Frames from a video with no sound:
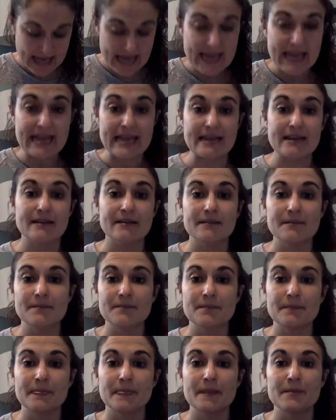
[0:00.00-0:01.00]
8
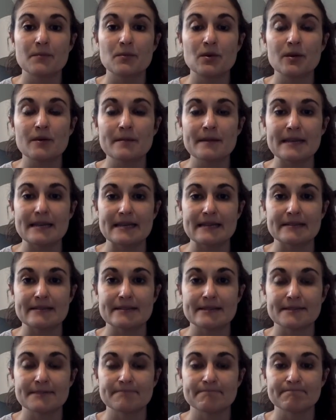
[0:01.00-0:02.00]
more
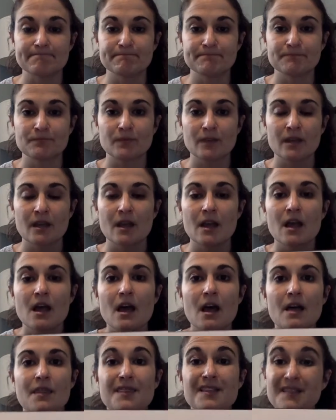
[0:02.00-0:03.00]
beads.
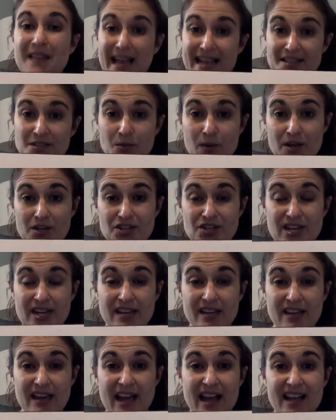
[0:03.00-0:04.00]
The last question I
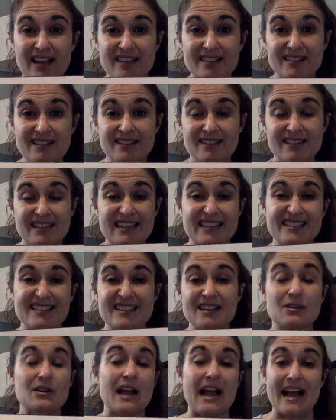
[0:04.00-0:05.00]
could ask
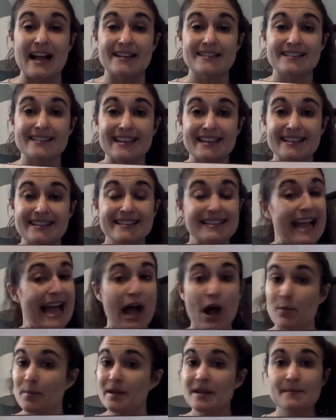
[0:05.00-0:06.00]
is,
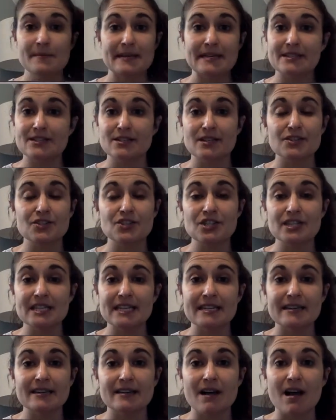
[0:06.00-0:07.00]
how many beads does she
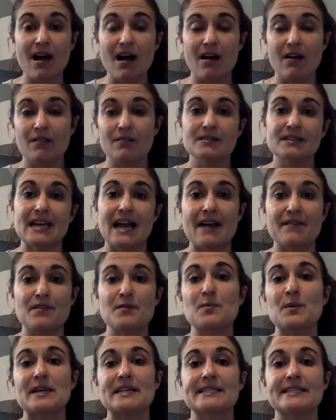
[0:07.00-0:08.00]
need in all to have a
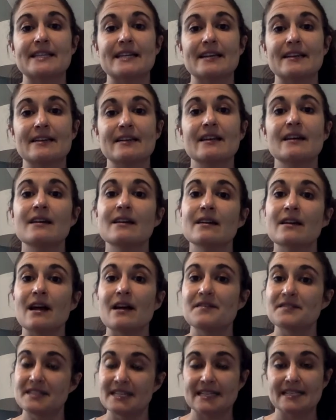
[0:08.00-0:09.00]
bracelet
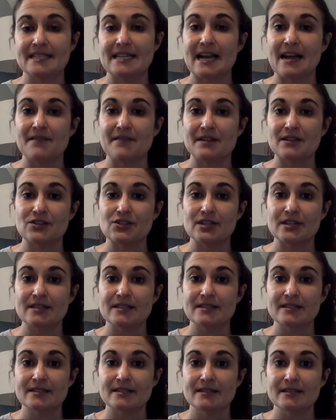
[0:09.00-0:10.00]
of 6.5
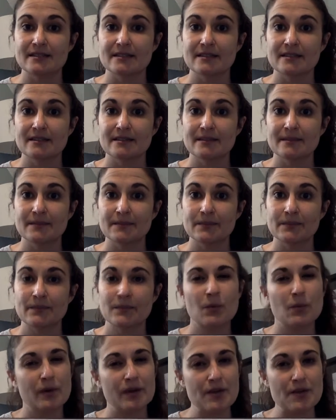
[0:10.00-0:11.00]
inches?
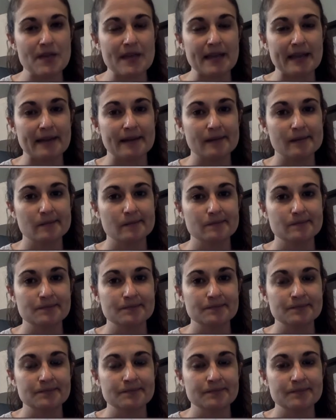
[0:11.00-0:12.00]
What do you think?
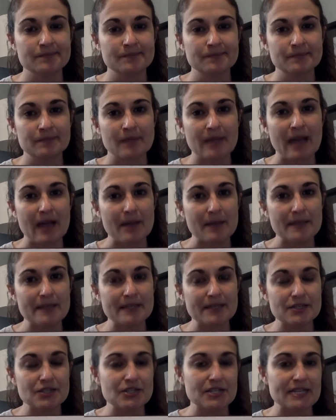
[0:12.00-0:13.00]
How many
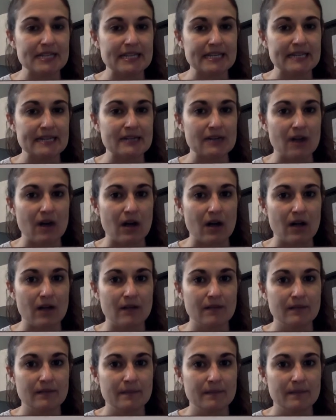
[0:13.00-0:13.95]
does she need in all?